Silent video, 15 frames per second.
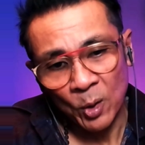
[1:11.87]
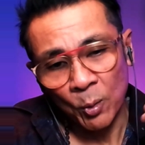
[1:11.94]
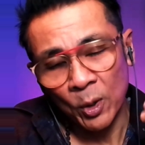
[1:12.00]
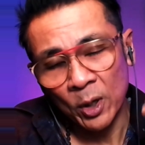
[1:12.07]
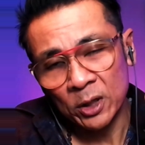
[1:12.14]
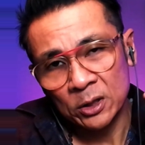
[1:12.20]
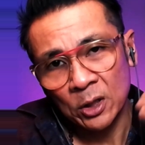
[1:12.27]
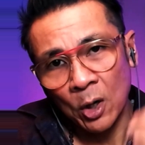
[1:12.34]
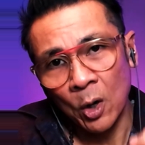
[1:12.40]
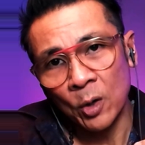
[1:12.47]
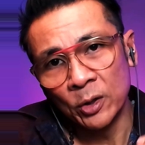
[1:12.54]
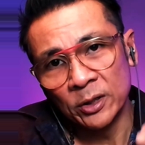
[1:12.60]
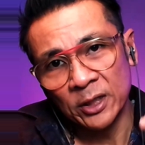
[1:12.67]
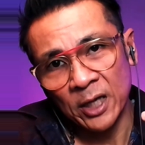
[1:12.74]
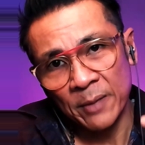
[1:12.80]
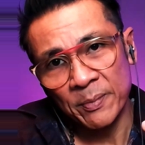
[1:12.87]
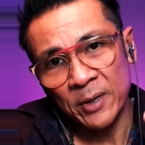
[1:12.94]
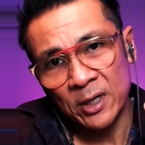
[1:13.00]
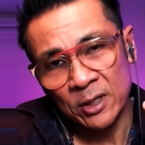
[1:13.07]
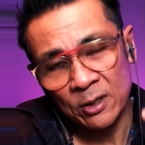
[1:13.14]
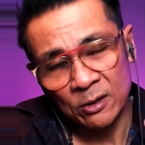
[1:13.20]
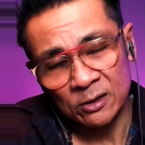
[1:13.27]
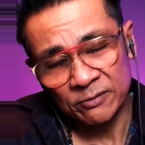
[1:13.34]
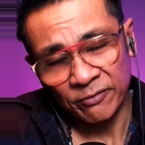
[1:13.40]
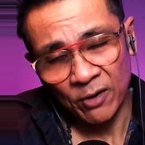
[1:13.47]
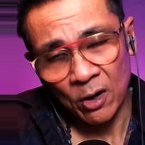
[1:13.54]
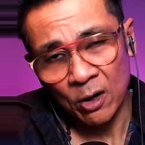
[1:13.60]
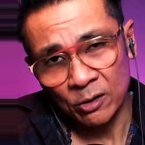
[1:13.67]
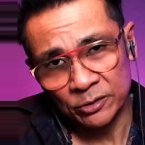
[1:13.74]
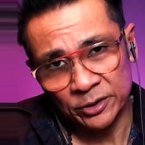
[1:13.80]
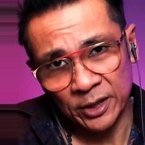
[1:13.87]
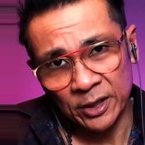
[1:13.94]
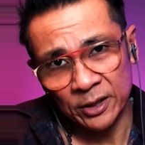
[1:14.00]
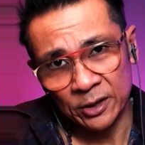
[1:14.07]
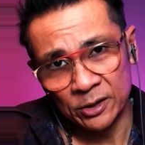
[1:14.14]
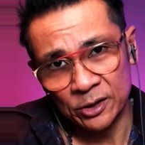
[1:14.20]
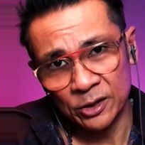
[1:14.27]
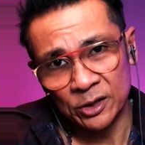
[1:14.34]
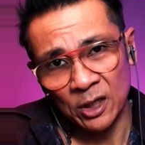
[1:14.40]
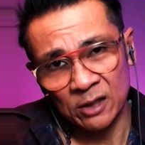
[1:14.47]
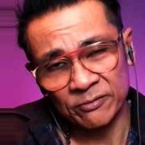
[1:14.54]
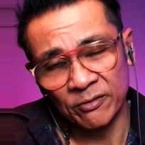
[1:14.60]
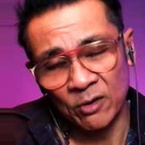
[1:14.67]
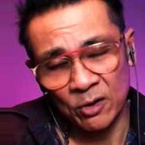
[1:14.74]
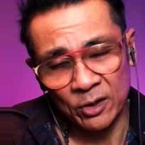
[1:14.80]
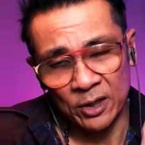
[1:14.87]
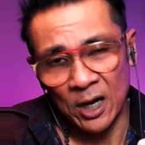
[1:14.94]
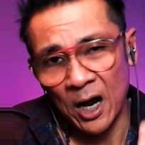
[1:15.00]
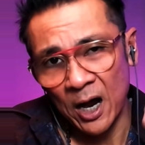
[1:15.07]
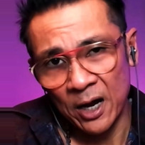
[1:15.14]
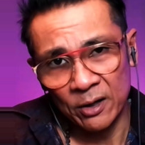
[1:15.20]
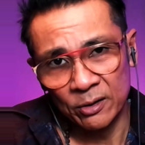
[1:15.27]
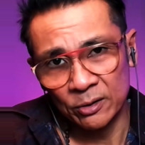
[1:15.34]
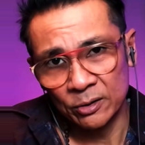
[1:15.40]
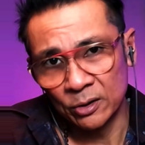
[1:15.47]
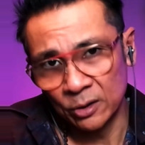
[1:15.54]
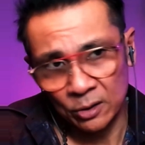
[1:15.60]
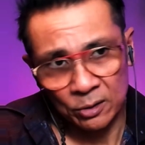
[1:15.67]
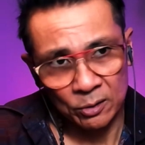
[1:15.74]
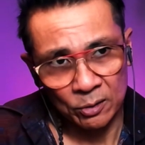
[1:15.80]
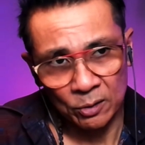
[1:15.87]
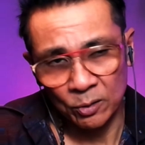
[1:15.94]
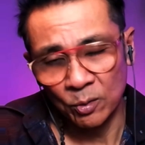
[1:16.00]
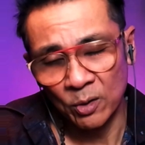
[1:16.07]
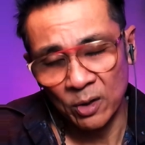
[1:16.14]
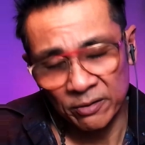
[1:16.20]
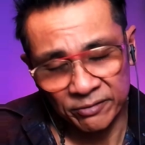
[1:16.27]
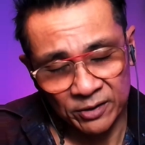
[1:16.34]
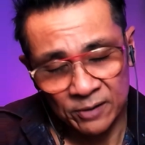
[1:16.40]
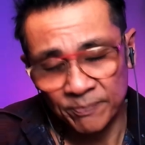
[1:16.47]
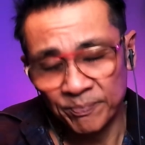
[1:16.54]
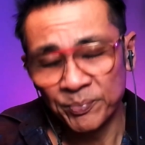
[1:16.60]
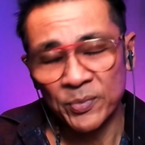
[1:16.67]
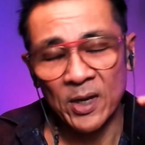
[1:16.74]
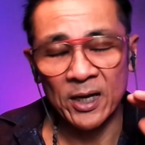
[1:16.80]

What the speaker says: the word kon can be used for all genders, not for a guy or a girl or whoever.